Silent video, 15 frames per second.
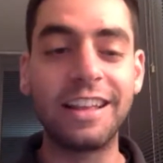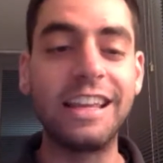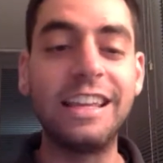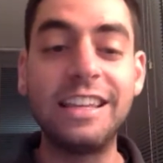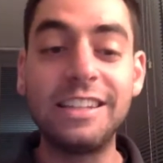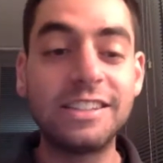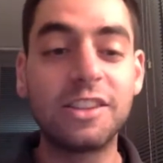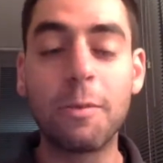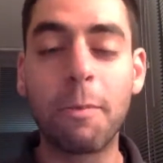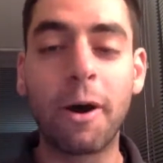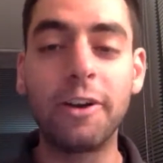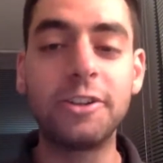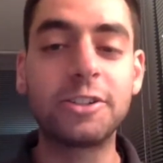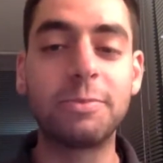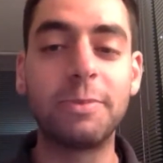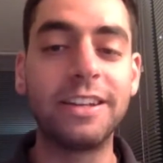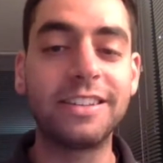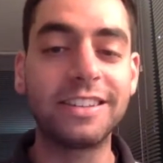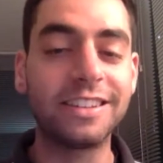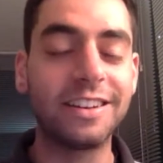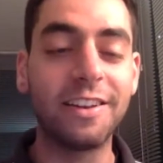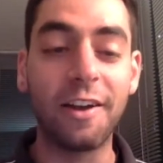ease the
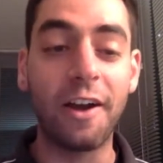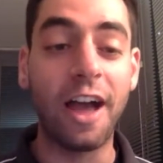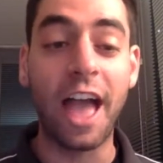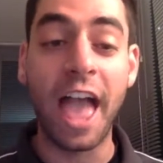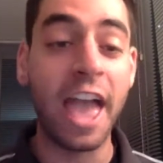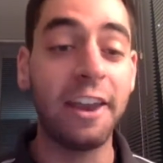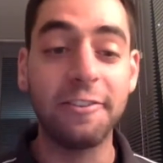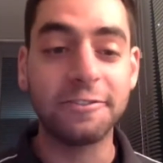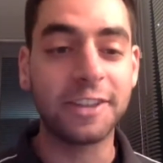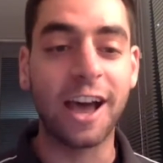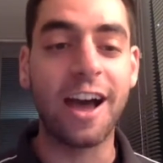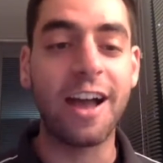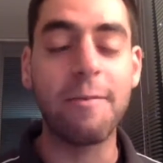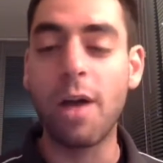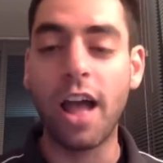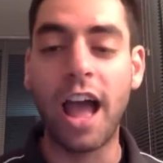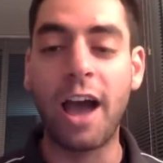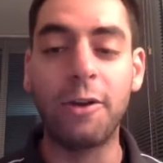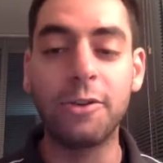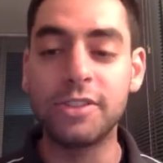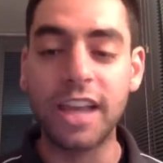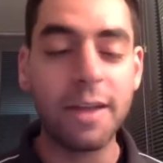punishment ahead of time.
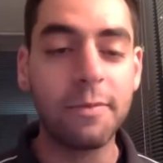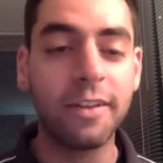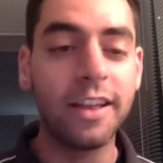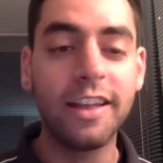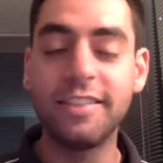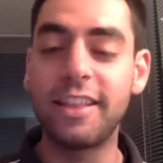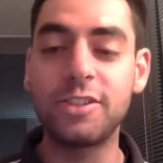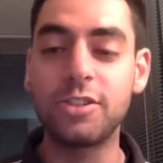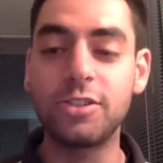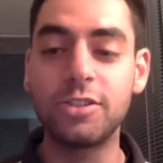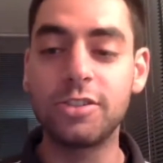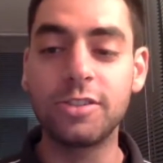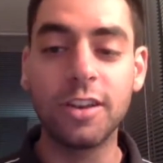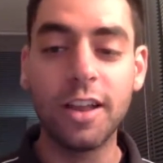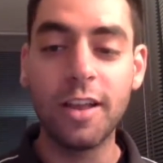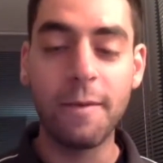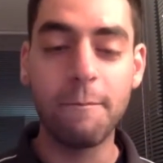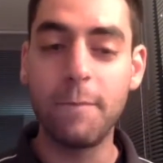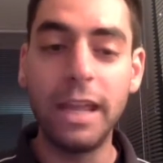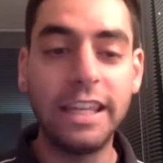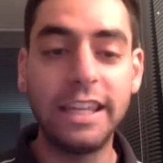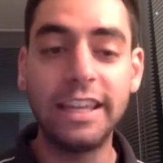How is that? That's just
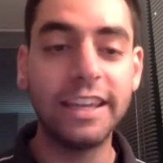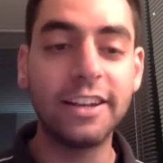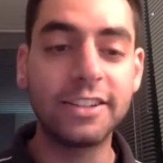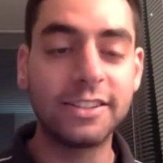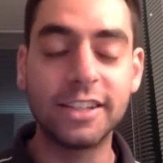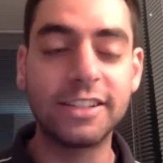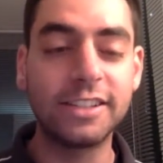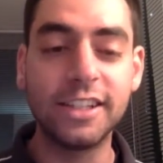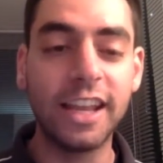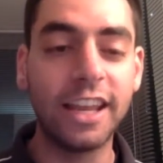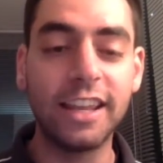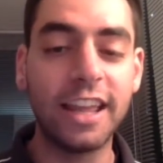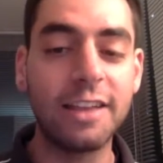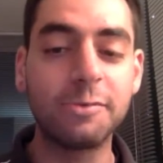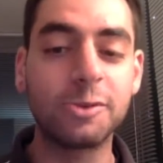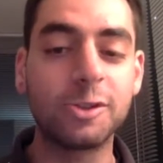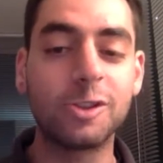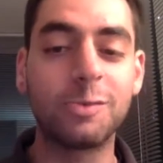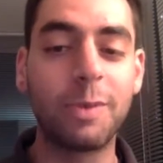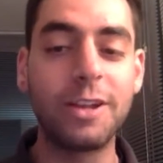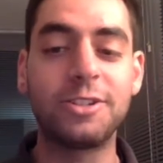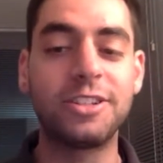making it a 68-game
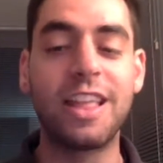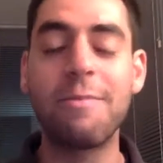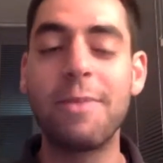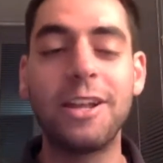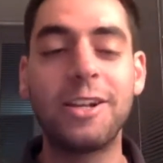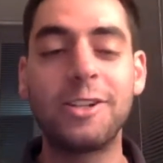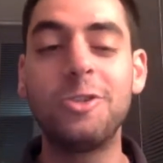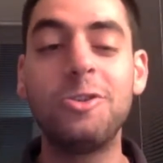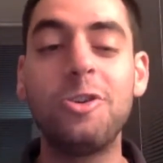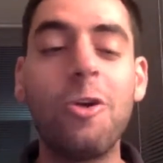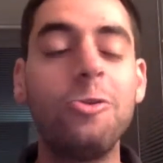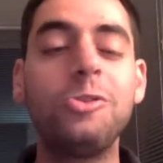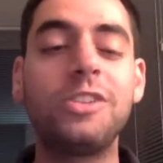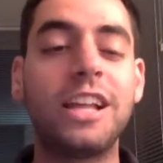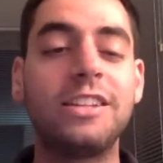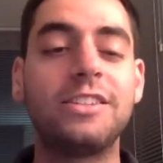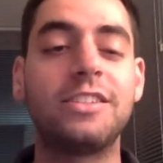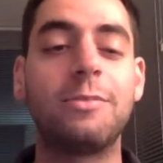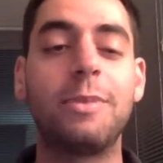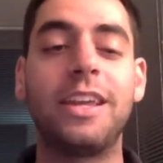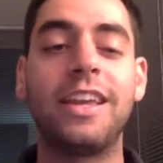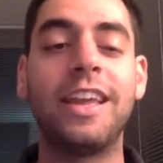suspension. That makes no sense
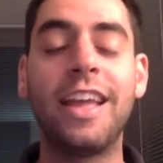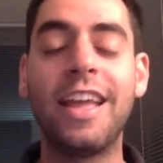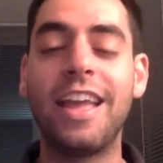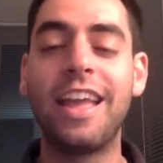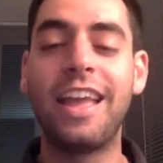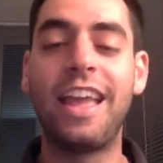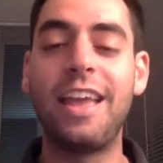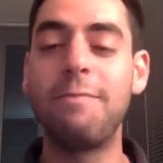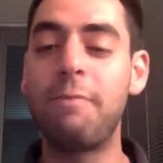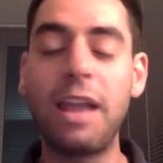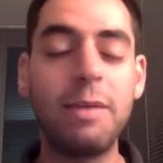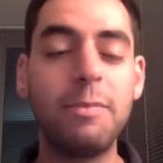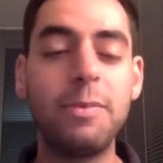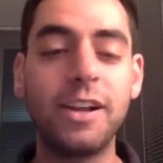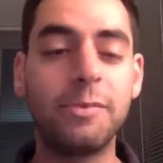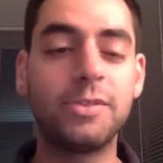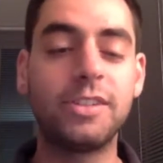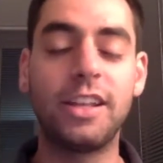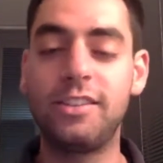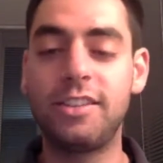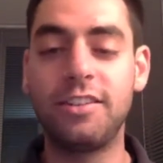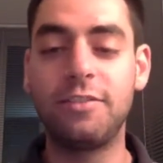to me. And maybe I'm
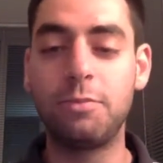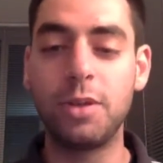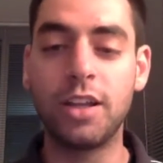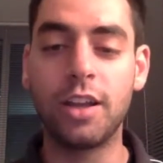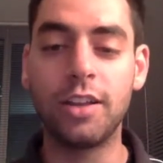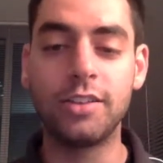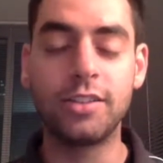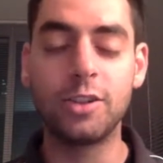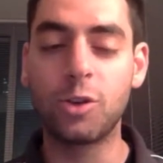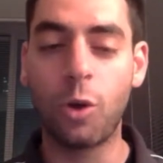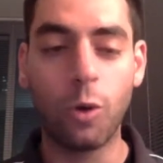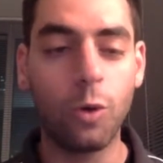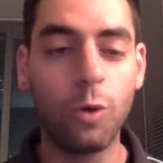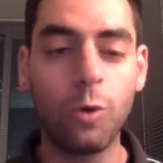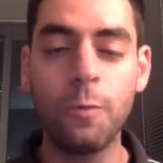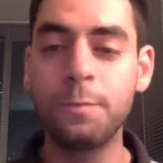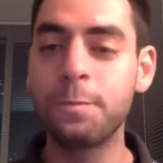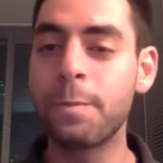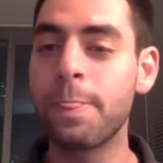sensitive because this whole